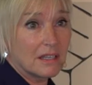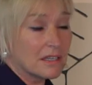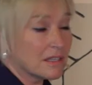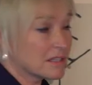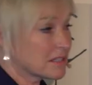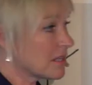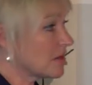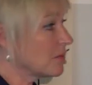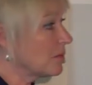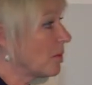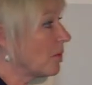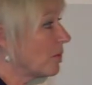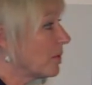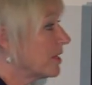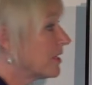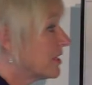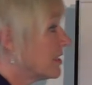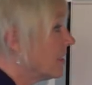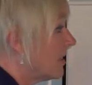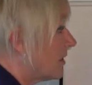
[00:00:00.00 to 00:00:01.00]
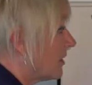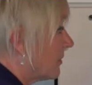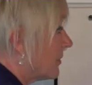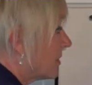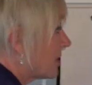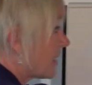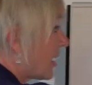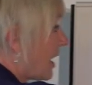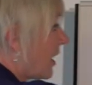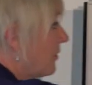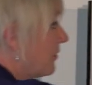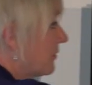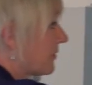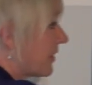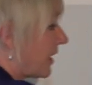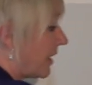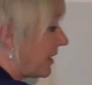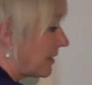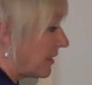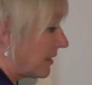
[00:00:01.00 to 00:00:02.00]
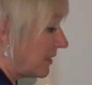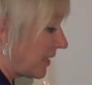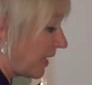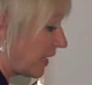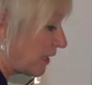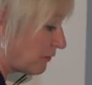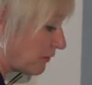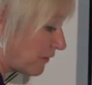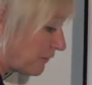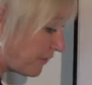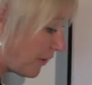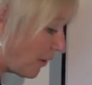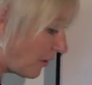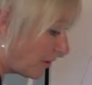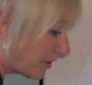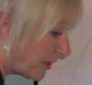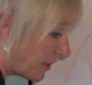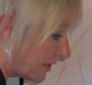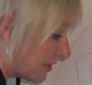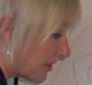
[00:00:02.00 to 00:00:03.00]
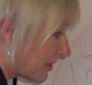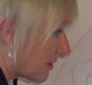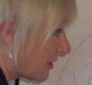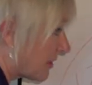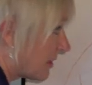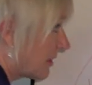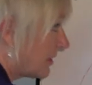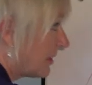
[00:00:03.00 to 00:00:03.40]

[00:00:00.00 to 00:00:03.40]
So what we do is coat that in a layer of varnish